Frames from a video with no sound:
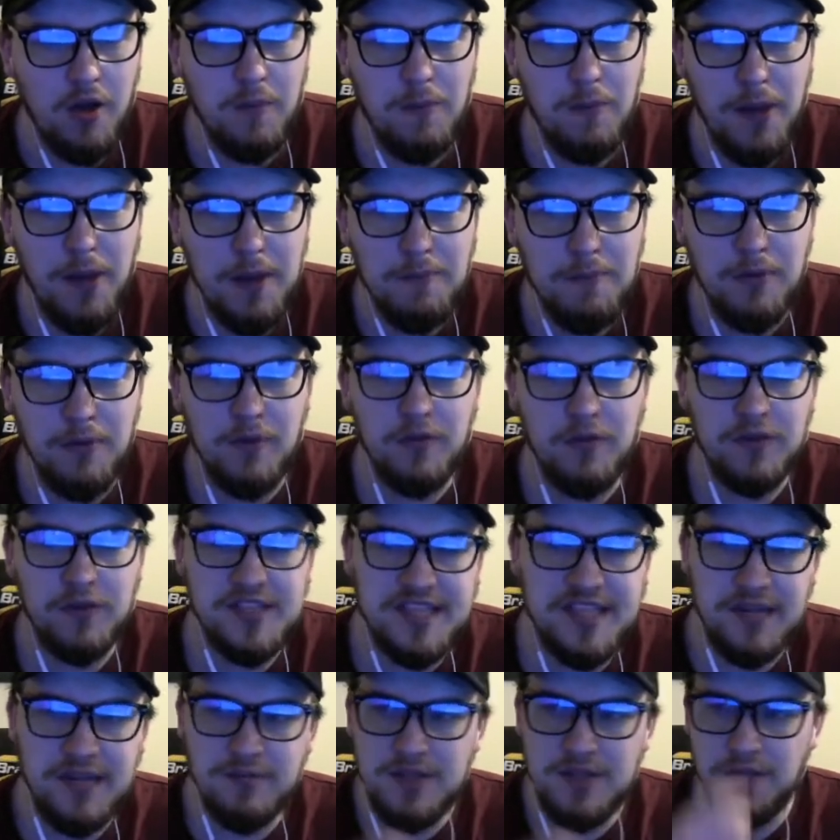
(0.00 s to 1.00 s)
People
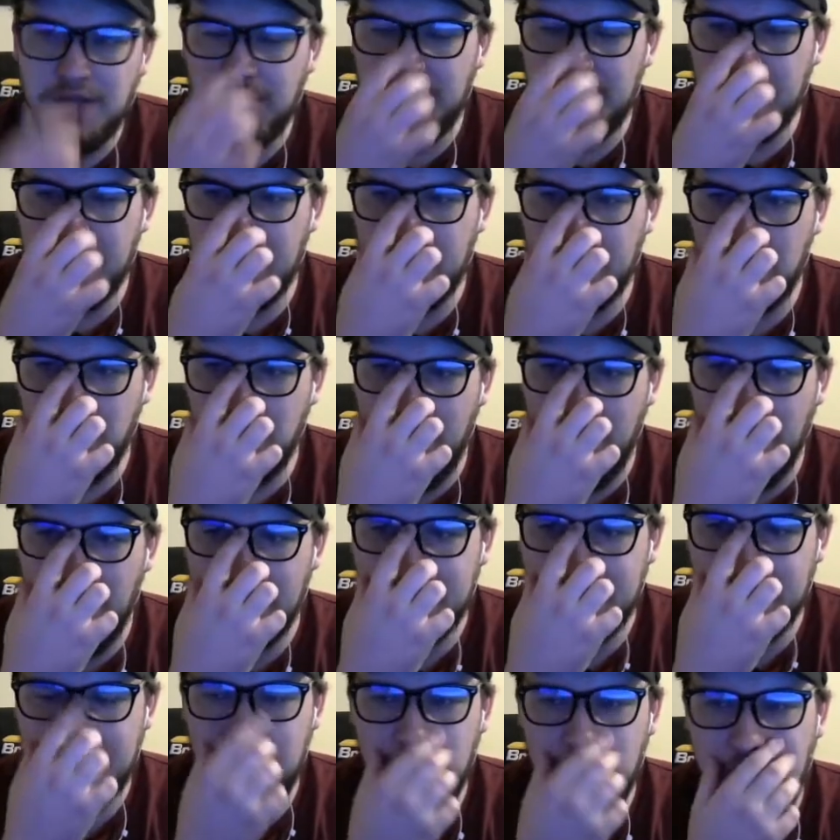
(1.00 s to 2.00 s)
seem to think that the
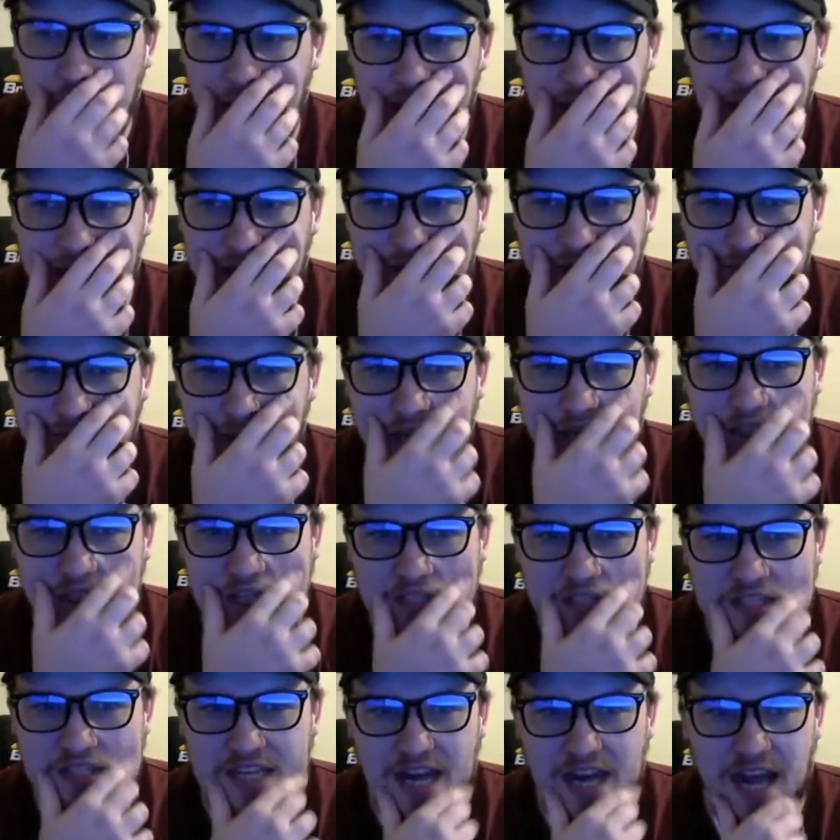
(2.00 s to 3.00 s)
Palace that played against
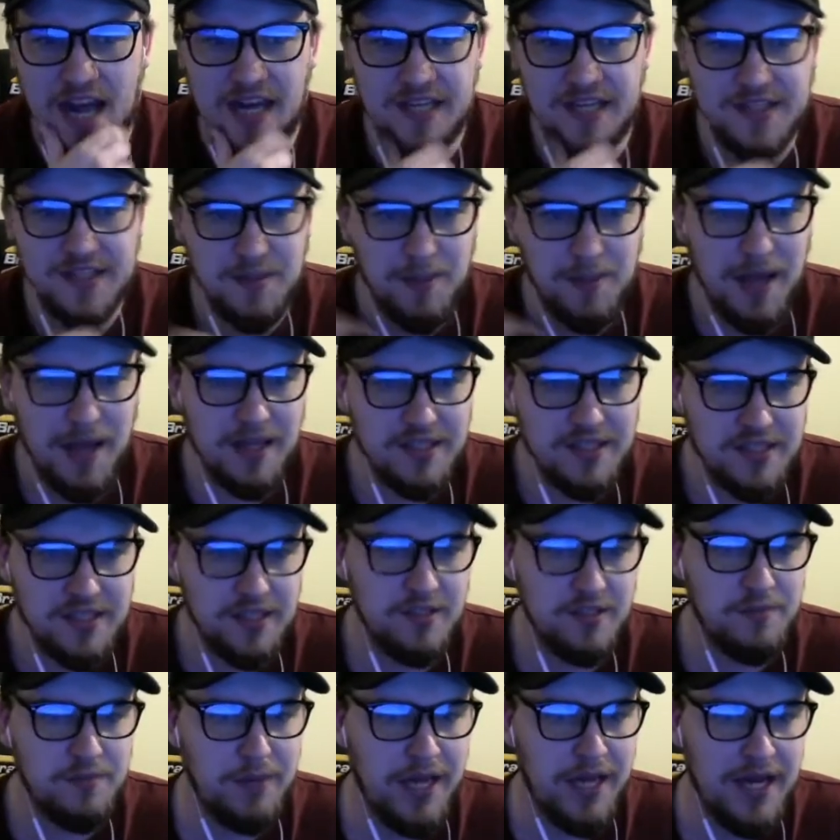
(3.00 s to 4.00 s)
Manchester United is the Palace
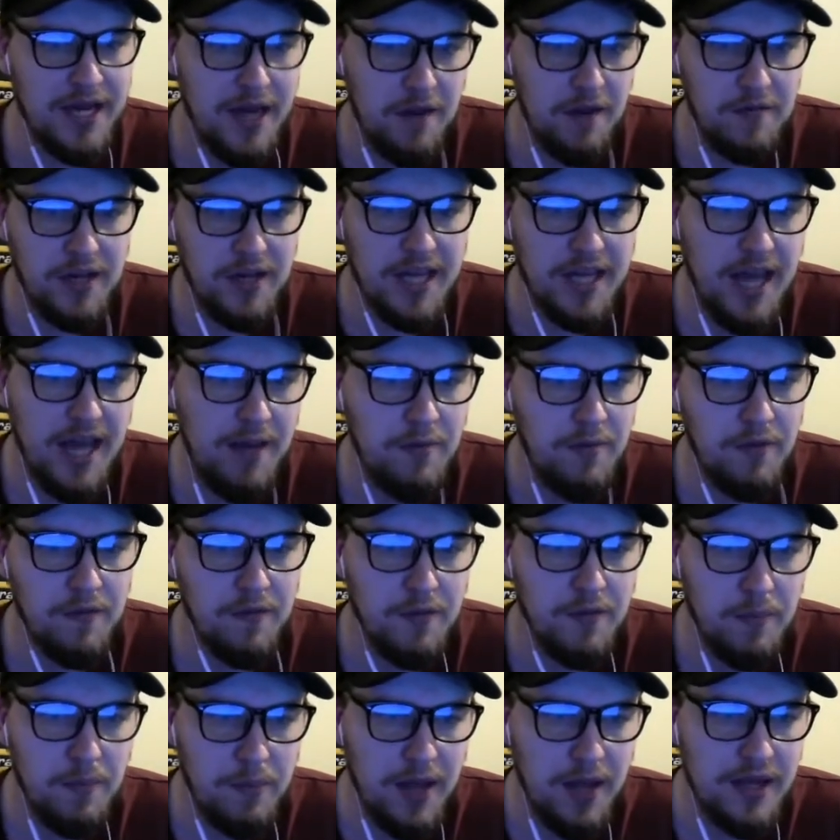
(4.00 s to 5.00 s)
that's played every game. I
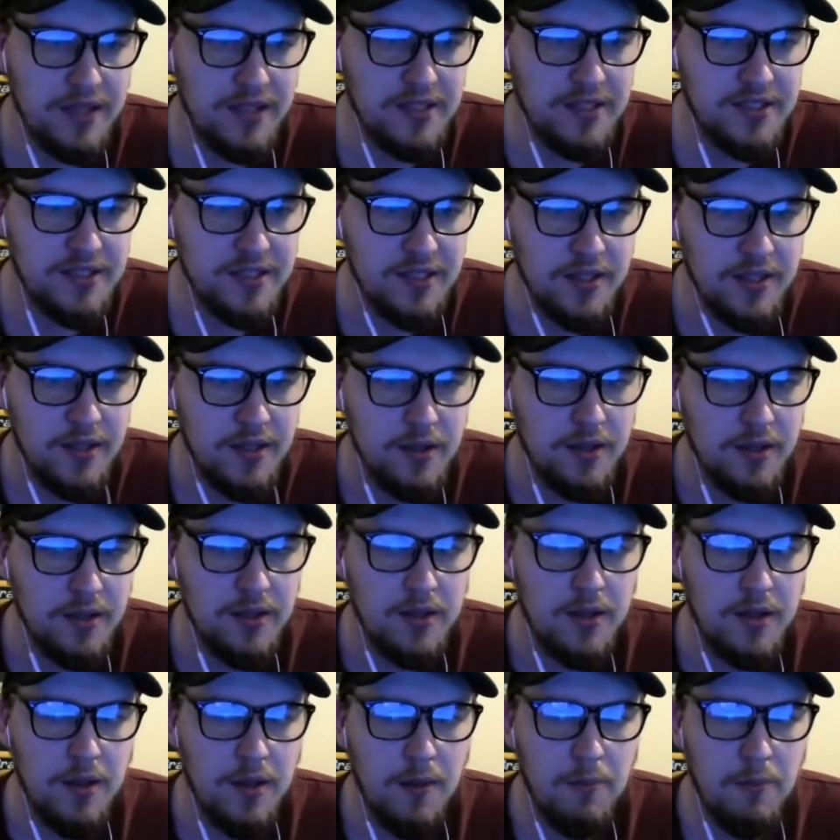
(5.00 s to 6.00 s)
think Palace
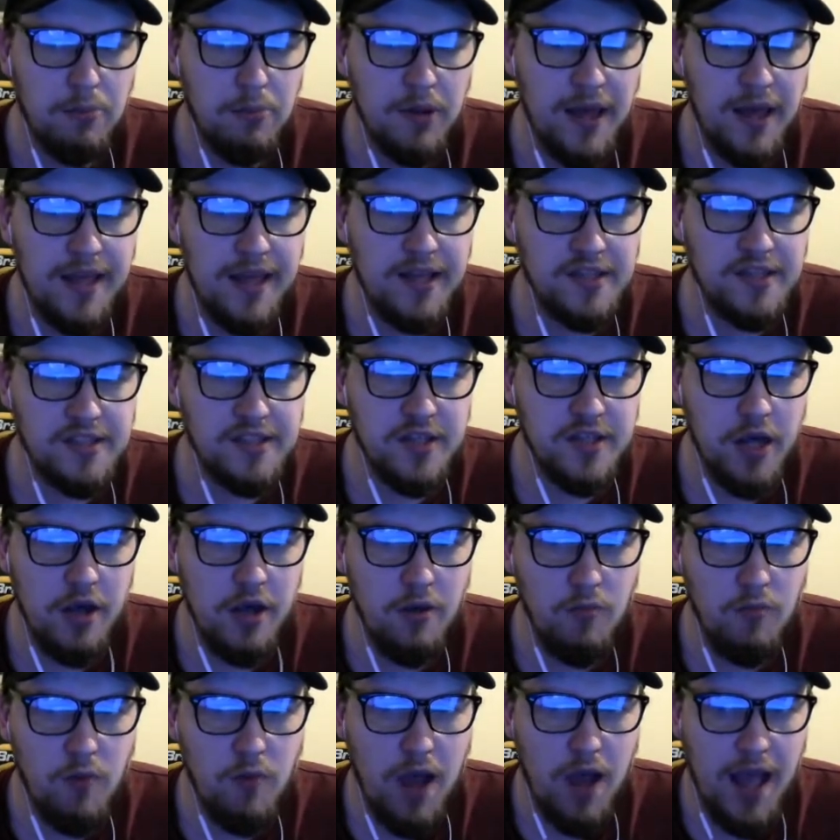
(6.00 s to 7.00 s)
play a
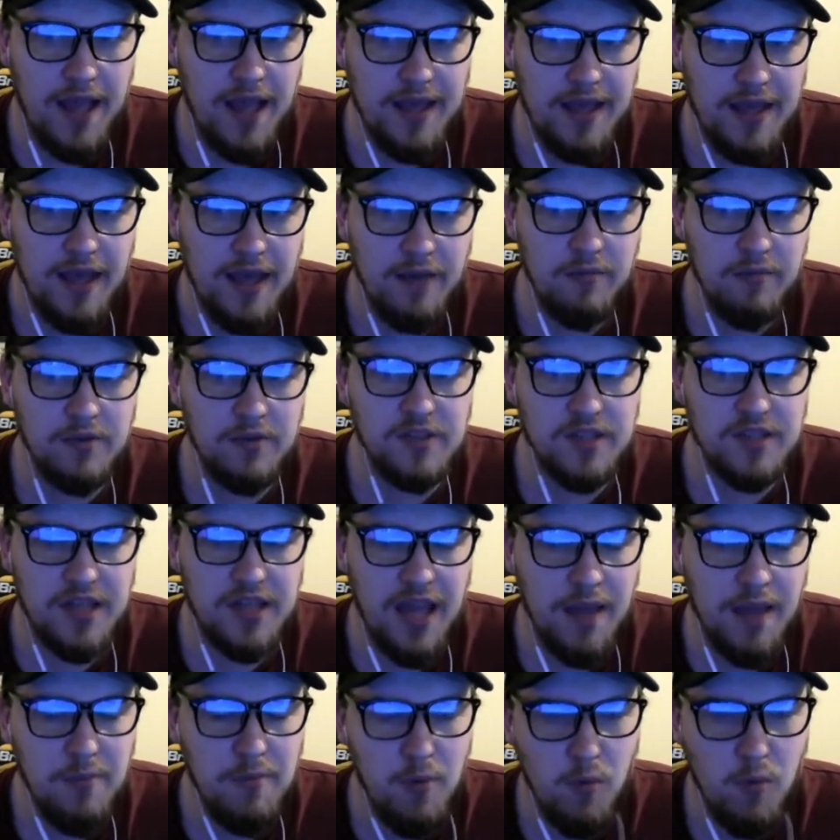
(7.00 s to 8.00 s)
certain way. It was a
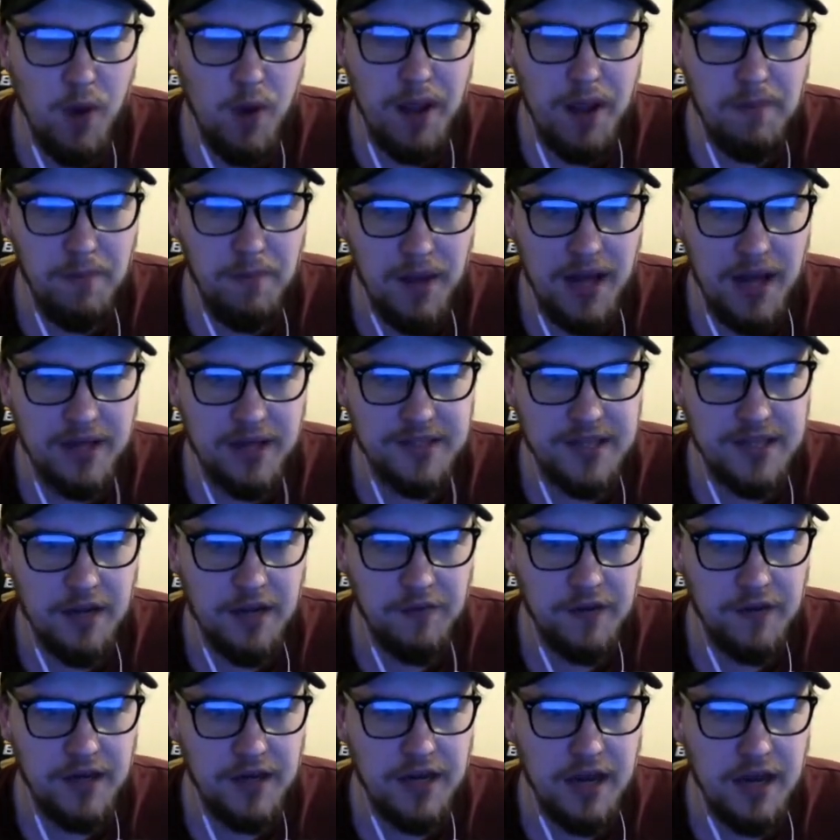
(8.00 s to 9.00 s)
game of wing-backs. I
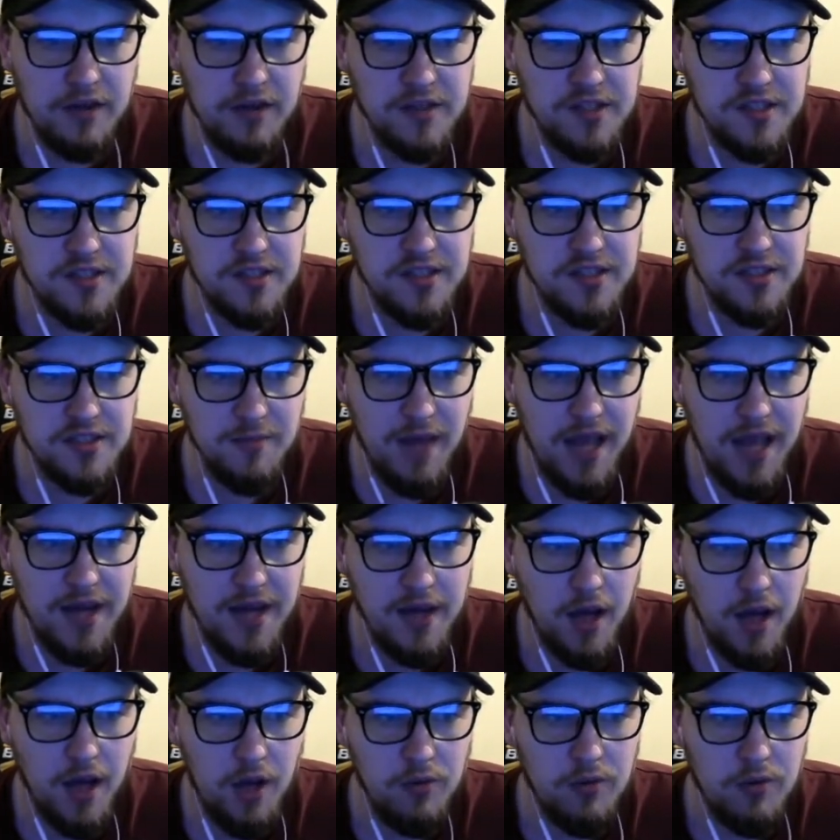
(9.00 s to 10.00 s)
think Nelson
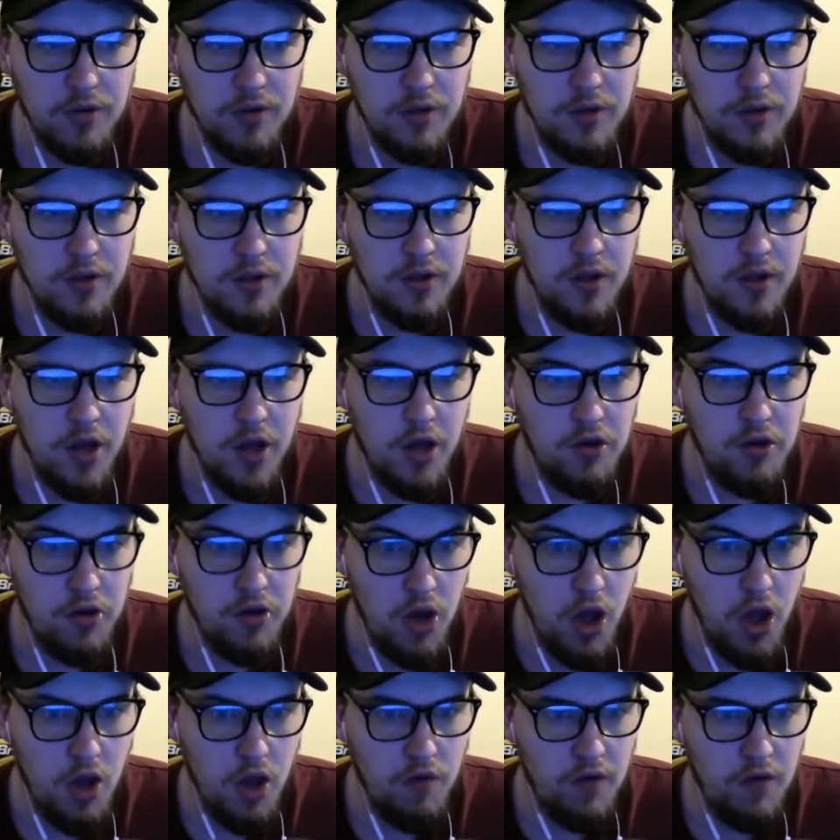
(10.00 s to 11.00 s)
Semedo and
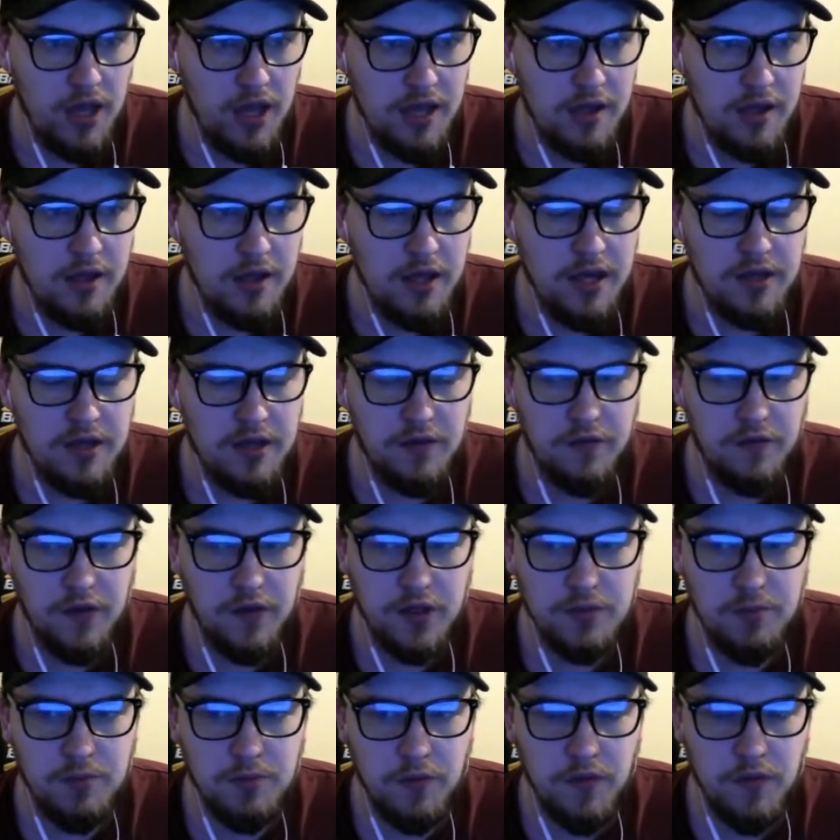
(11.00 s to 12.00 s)
Nuri in his
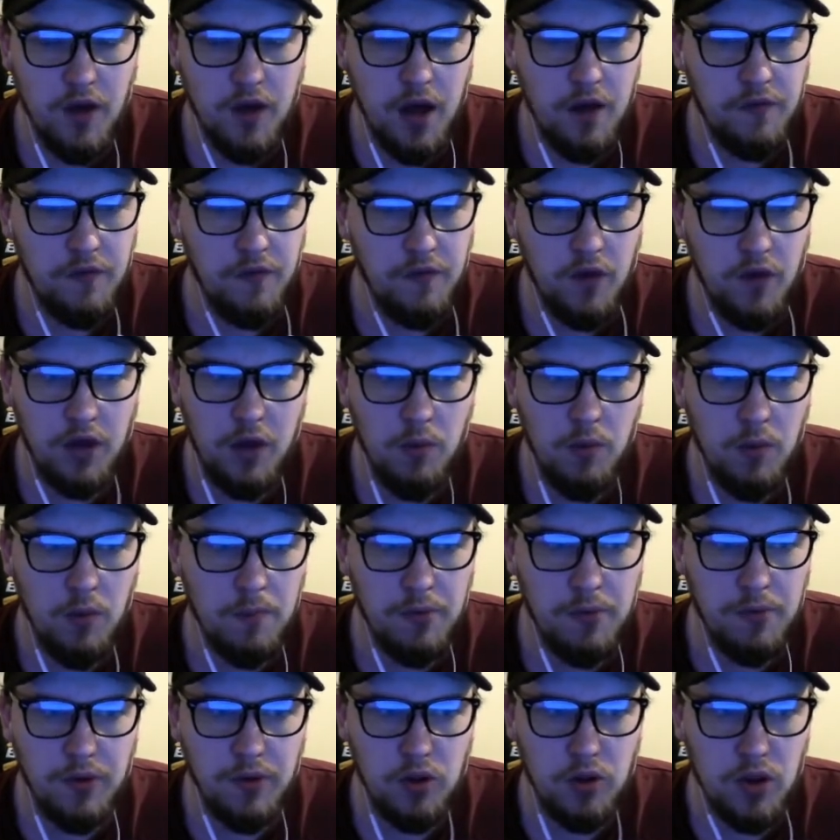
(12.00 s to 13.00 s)
first performance, I thought they were
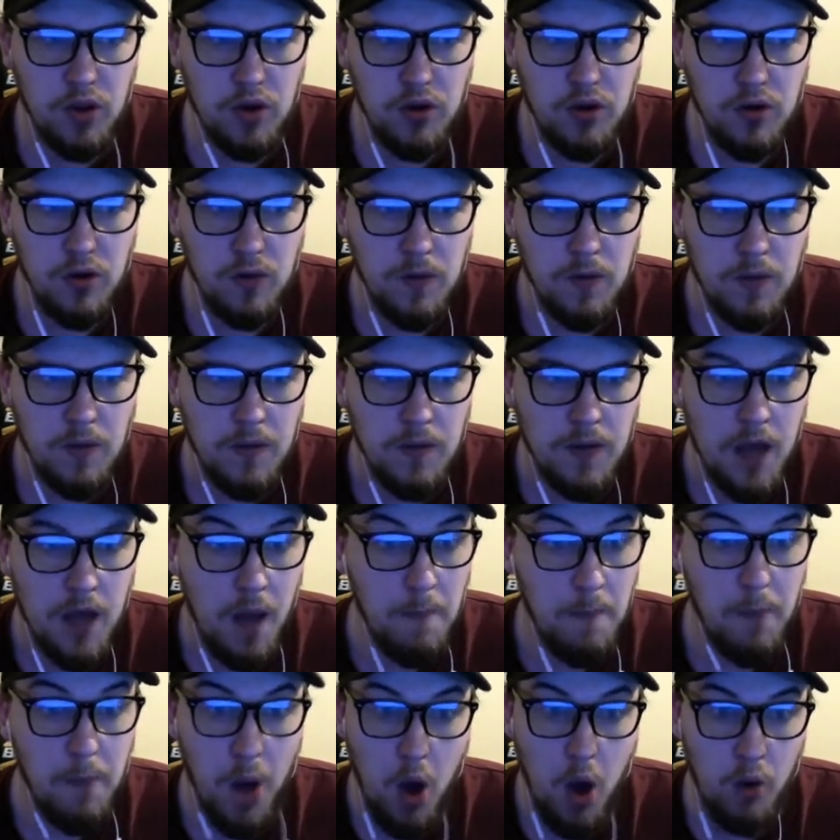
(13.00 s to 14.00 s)
brilliant.
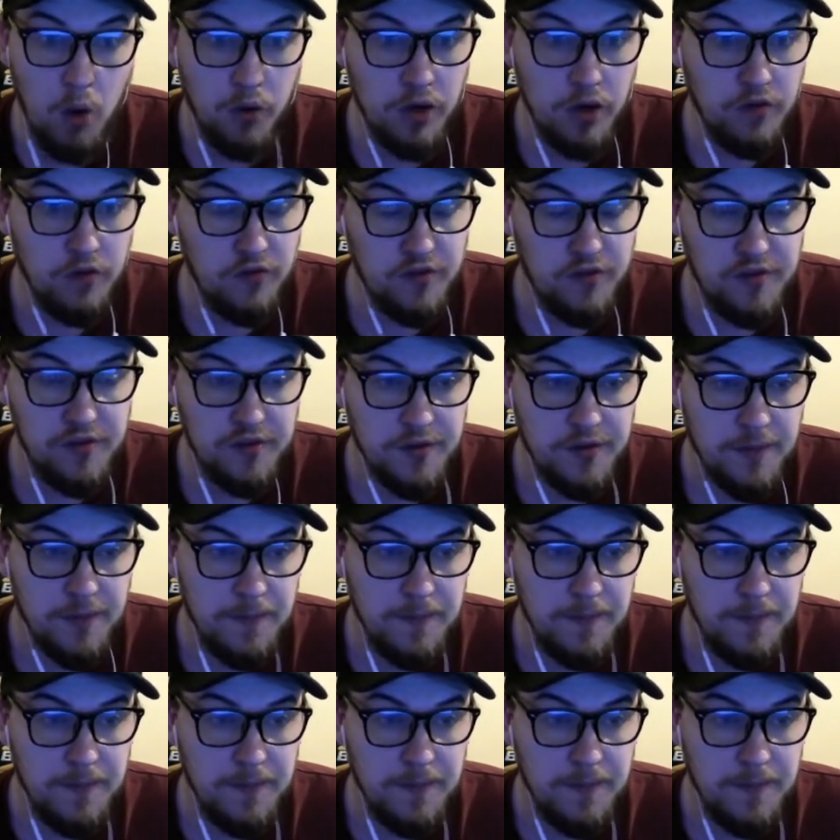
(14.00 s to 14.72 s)
And Podence.